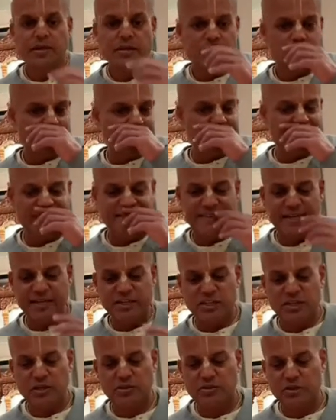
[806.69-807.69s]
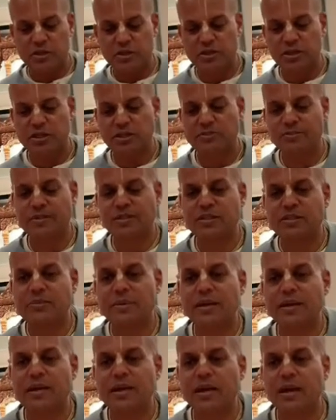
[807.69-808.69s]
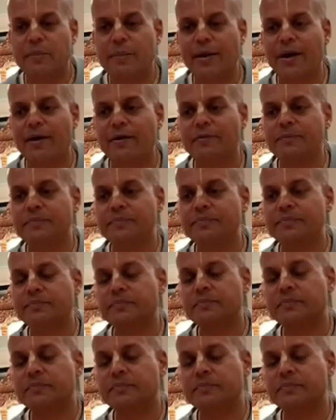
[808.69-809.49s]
So in this section, Krishna has been speaking about